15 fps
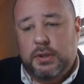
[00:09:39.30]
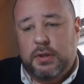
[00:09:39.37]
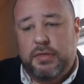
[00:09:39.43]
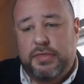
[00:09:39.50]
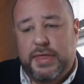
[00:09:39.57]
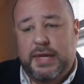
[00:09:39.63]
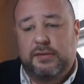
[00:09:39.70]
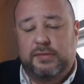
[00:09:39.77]

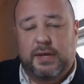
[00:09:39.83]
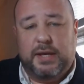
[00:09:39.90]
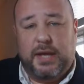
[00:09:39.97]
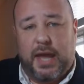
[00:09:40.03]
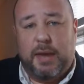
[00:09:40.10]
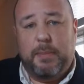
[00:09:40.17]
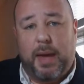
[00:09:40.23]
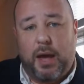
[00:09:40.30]
things that
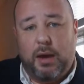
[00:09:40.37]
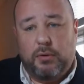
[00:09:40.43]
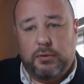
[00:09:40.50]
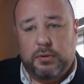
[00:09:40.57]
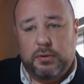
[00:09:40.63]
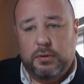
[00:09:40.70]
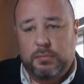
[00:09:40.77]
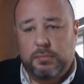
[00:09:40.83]
came out
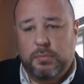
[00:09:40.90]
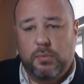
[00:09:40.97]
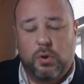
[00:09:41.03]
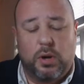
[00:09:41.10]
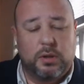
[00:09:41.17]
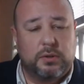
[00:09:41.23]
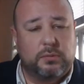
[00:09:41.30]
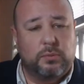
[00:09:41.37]

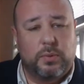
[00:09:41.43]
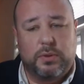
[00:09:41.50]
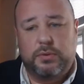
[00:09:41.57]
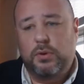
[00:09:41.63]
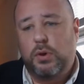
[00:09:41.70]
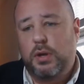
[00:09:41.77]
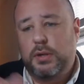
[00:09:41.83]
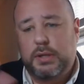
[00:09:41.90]

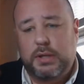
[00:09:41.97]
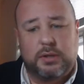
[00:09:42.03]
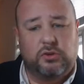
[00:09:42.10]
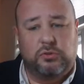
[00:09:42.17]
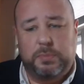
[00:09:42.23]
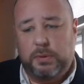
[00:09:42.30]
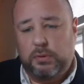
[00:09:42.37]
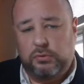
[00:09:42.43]
within all the
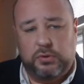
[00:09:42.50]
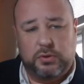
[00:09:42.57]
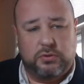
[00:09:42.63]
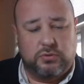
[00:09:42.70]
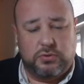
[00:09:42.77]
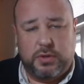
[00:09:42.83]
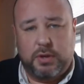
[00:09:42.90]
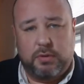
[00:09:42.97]

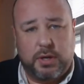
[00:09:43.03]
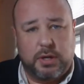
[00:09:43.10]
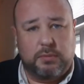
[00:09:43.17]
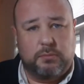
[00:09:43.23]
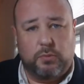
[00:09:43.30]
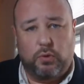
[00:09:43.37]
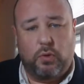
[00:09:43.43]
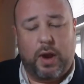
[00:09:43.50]
conspiracy theory
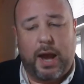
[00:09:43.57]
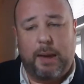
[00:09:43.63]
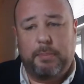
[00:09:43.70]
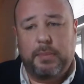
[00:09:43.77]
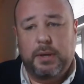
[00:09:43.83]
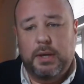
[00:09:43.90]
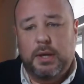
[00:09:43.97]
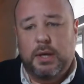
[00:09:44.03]
crap
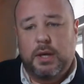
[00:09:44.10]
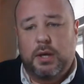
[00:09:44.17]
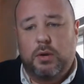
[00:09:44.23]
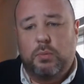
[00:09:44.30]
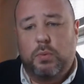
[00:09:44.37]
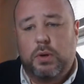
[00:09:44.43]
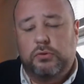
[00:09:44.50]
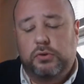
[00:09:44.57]

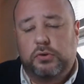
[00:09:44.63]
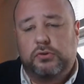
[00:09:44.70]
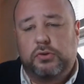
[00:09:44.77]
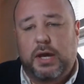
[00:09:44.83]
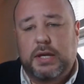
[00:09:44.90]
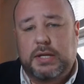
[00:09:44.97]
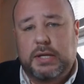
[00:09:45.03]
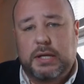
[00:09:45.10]
was this
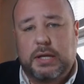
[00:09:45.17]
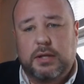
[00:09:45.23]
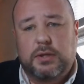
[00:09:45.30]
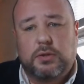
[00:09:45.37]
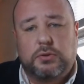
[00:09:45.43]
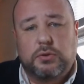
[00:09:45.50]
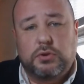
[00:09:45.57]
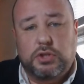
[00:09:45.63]
idea
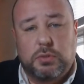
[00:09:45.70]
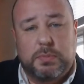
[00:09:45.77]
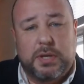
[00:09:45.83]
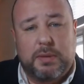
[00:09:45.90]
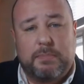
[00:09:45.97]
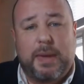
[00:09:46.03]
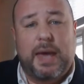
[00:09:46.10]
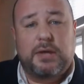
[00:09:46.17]
that there should
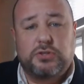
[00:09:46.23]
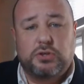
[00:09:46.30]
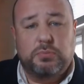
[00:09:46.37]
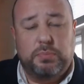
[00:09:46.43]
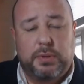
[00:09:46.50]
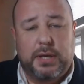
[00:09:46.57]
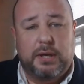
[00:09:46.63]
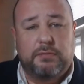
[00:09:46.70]
be a master
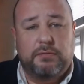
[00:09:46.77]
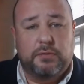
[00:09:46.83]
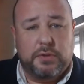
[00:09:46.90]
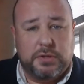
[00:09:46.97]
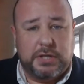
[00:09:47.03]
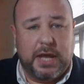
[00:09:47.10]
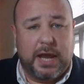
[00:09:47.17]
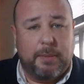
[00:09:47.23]
plan for
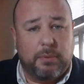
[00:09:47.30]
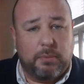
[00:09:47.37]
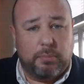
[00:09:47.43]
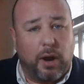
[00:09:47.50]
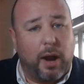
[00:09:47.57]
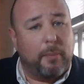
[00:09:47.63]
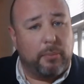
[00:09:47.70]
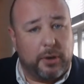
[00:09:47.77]
the Tabor
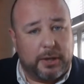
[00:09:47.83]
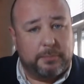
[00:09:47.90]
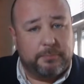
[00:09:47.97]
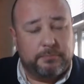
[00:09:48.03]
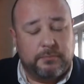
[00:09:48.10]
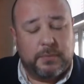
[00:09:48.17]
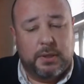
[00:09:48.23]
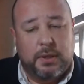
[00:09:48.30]
property.
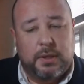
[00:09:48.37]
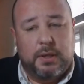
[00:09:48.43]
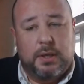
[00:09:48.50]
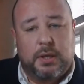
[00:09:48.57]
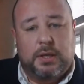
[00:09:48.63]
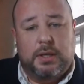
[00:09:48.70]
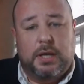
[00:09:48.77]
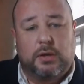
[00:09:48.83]

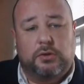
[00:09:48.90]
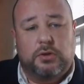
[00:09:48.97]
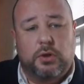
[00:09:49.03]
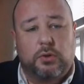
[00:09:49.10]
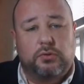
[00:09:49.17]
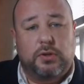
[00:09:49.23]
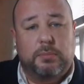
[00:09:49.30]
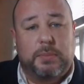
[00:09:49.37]
Now, to
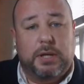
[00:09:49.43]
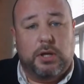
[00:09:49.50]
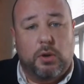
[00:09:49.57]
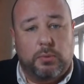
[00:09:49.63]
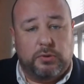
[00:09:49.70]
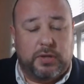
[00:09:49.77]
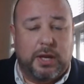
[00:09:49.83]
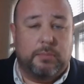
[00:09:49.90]
those that may know
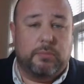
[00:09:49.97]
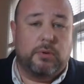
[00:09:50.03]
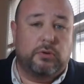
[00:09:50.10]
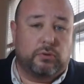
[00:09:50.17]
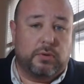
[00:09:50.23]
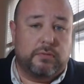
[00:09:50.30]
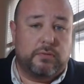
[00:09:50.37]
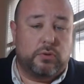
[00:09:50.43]
what the Tabor
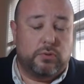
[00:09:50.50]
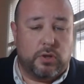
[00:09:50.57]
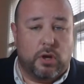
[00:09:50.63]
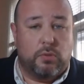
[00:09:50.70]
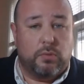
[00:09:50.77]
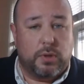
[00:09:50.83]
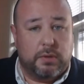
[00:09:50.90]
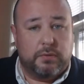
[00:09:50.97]
is, or even who
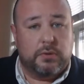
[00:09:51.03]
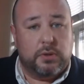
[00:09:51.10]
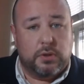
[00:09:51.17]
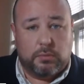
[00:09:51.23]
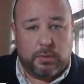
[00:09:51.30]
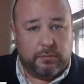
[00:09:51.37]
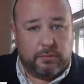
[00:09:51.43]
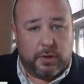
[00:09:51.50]
don't, we'll give you a
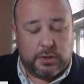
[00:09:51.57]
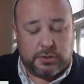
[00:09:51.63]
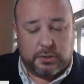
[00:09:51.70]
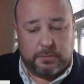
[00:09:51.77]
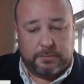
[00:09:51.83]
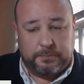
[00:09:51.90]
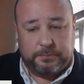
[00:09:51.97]
little refresher.